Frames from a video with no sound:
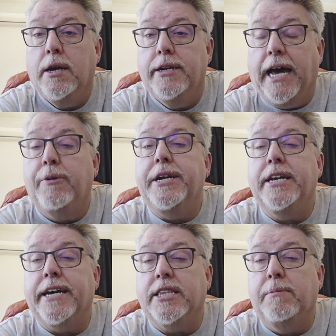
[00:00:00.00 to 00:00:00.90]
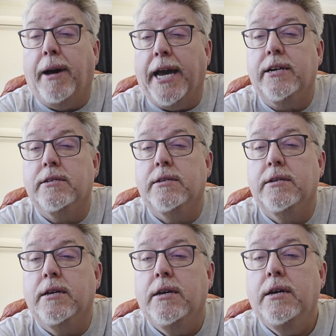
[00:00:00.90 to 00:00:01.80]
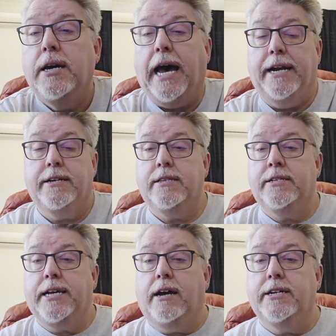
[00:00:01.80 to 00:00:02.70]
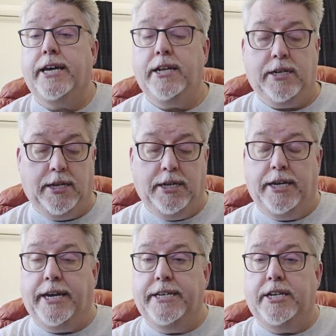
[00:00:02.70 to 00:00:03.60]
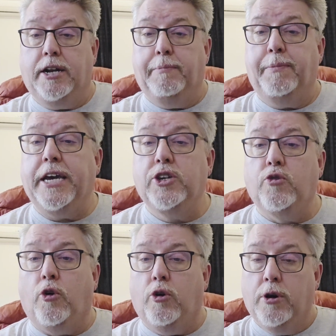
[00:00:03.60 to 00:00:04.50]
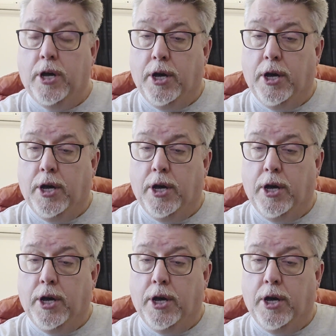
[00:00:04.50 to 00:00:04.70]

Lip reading: Now we need to get the mics. Under the sound desk is a big drawer.